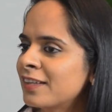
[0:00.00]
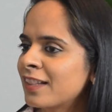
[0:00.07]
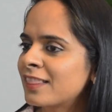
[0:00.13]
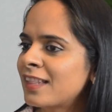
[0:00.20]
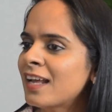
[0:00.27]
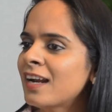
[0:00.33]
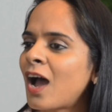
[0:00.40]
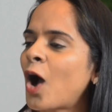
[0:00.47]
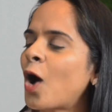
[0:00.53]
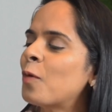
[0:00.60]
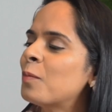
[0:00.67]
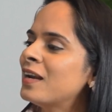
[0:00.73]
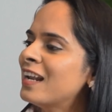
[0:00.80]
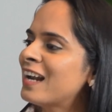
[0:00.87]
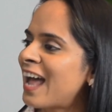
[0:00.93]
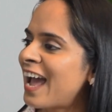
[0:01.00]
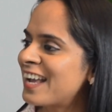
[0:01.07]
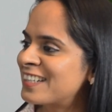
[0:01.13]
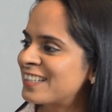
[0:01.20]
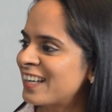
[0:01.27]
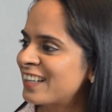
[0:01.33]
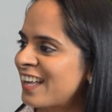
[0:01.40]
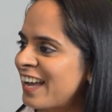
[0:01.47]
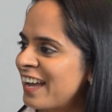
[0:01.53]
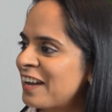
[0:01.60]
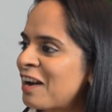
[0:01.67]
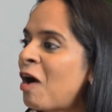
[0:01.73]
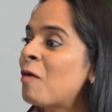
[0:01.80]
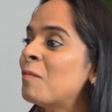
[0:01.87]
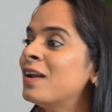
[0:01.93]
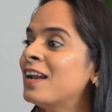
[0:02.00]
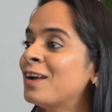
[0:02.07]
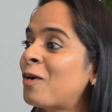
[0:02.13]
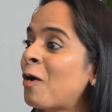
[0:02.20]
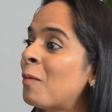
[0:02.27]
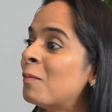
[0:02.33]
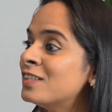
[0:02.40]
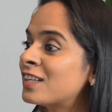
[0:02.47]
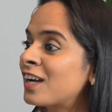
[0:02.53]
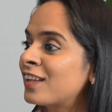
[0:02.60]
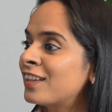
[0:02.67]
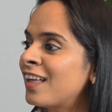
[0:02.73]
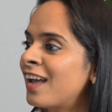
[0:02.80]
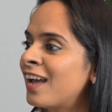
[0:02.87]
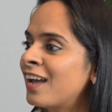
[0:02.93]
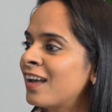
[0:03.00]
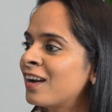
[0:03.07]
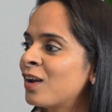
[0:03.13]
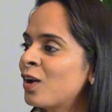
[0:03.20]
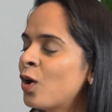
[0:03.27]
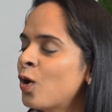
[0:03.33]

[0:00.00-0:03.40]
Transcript: then how many likes are there, how many comments are there,